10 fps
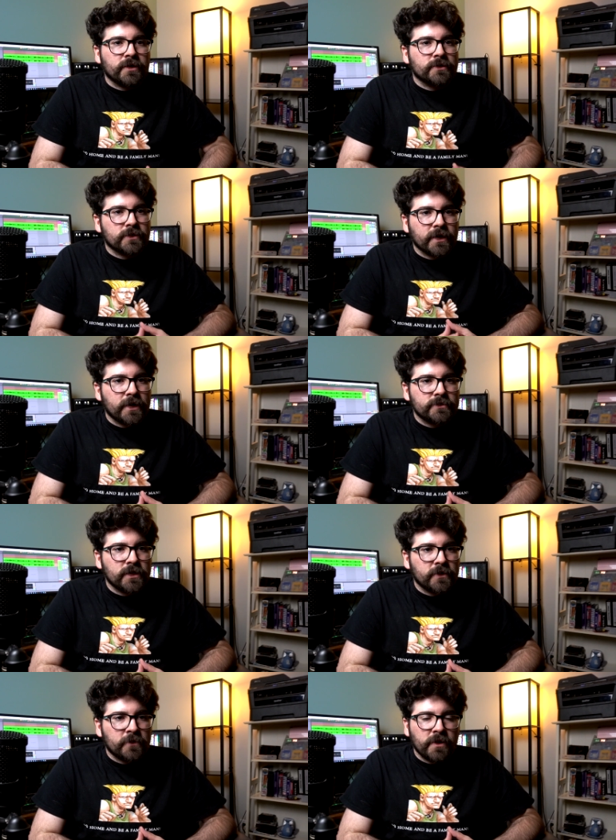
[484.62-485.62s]
because like I
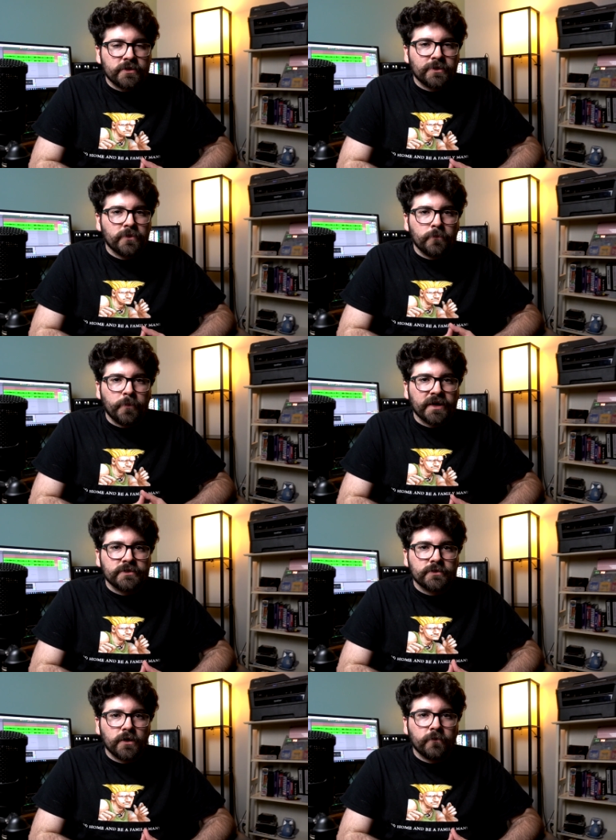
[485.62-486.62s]
said, they make some of the
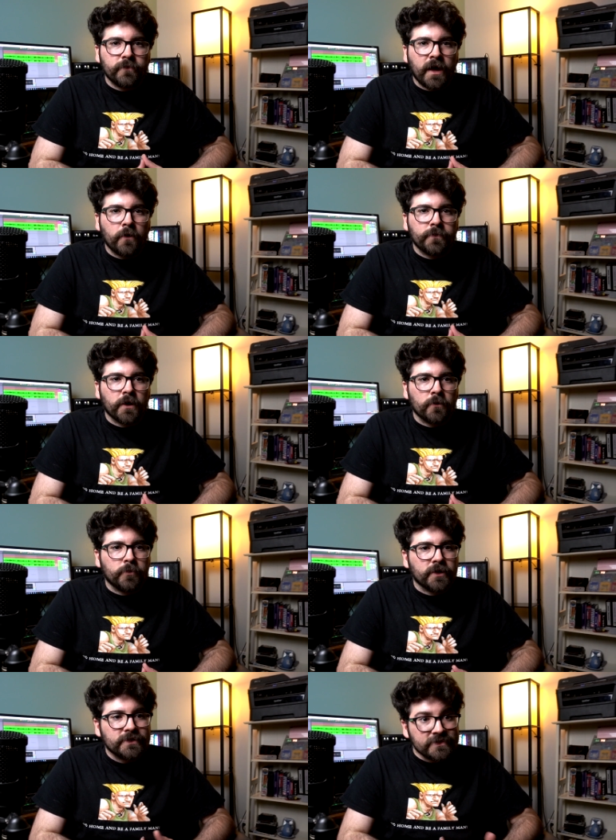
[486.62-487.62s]
best stuff out there,
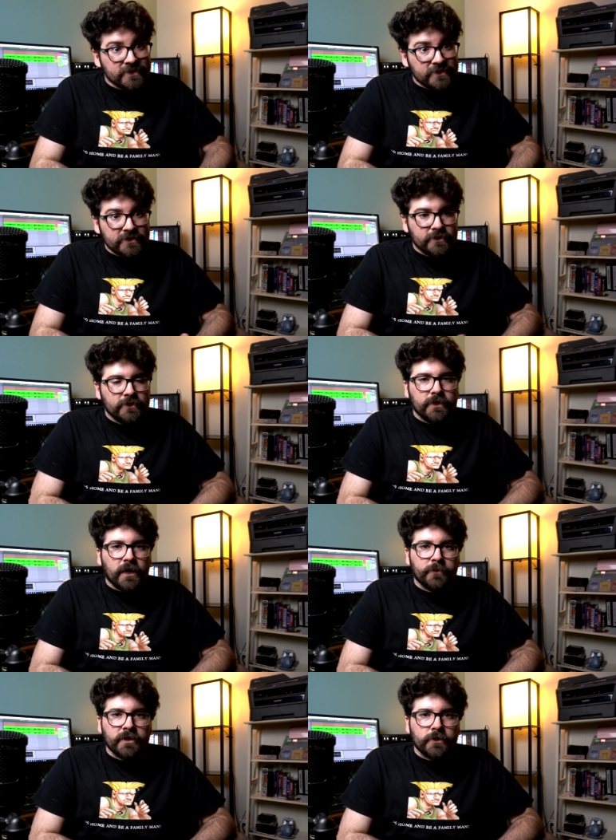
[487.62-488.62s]
but
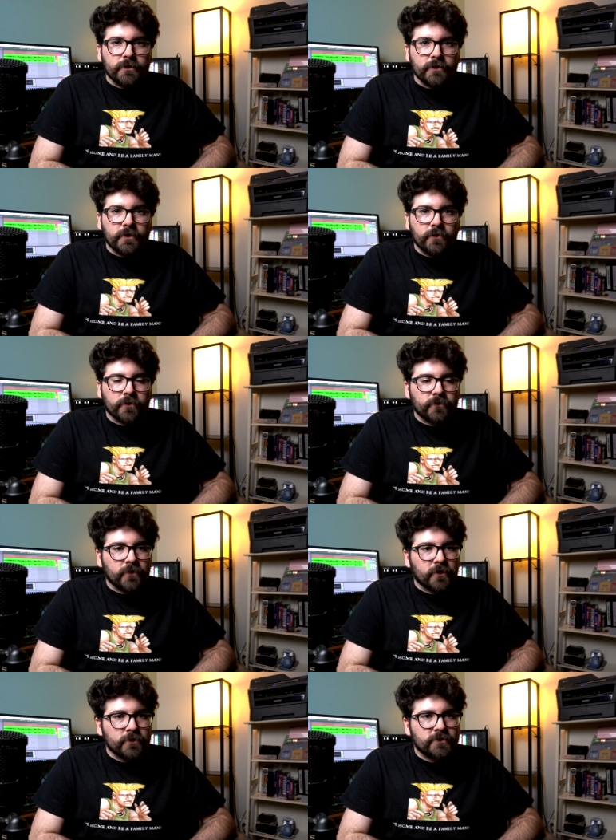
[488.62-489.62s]
I mean,
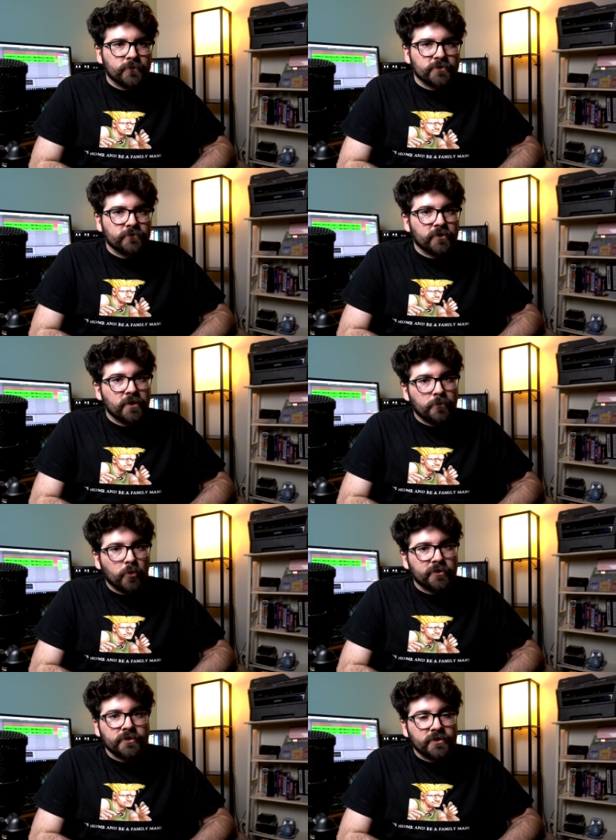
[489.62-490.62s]
the customers are really
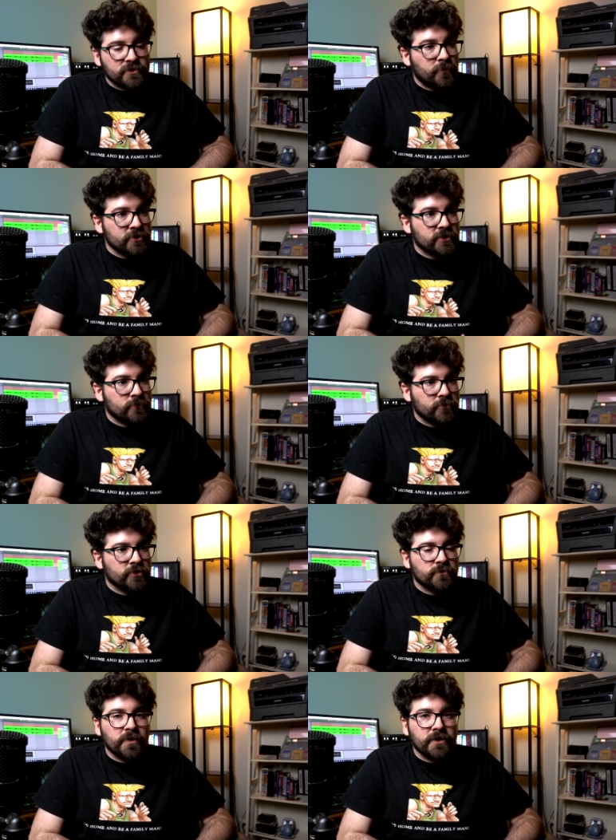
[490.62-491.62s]
important, and especially when they're
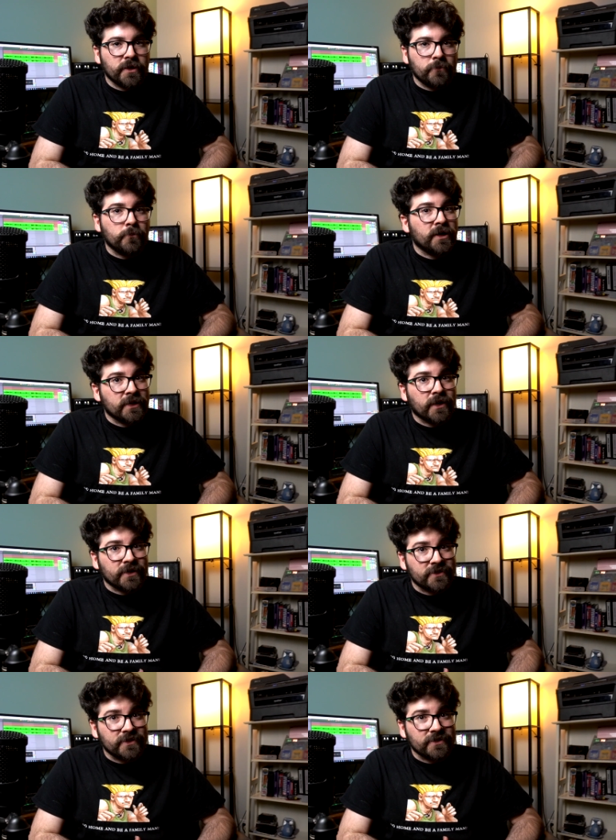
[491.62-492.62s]
spending money
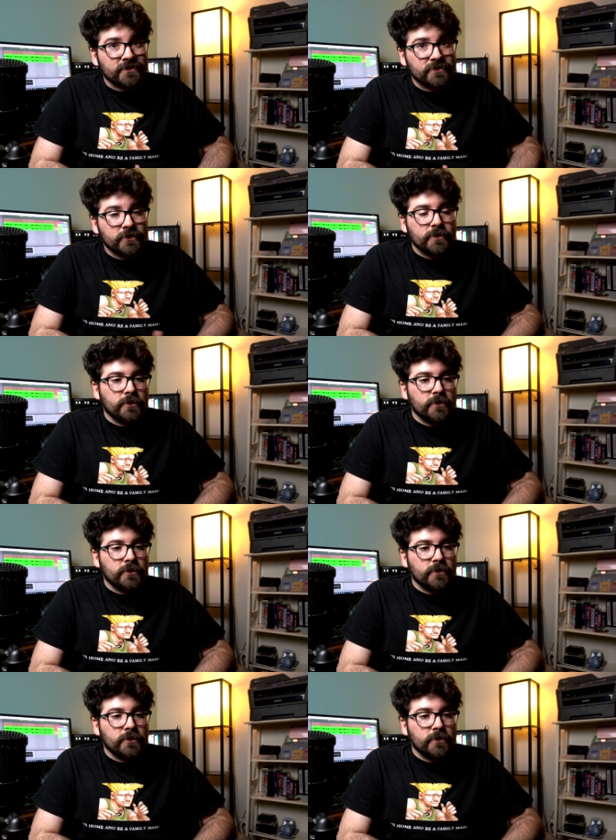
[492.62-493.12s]
like this.